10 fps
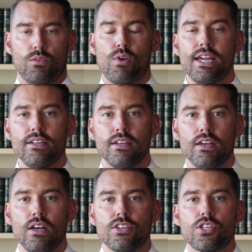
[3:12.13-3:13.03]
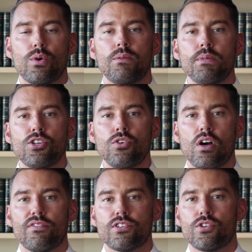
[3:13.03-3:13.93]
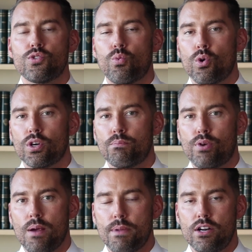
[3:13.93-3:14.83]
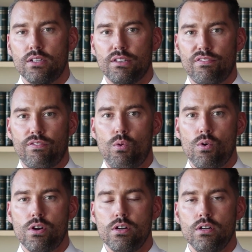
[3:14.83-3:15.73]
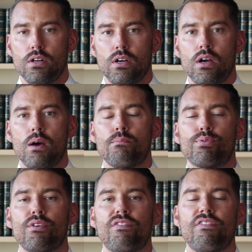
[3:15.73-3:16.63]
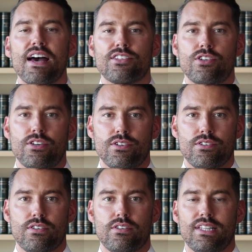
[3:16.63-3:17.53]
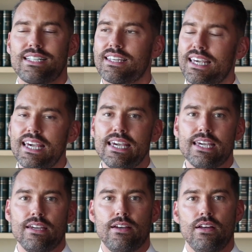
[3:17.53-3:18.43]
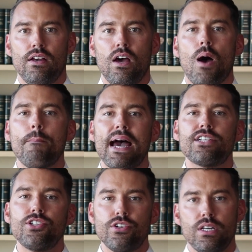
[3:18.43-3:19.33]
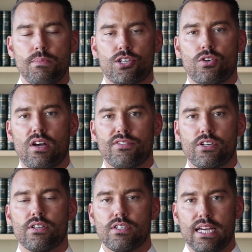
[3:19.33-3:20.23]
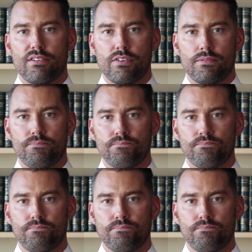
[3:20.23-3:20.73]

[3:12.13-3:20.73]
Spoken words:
right? So admission officers work primarily for professors. That's key. Imagine you're an admission officer at Stanford,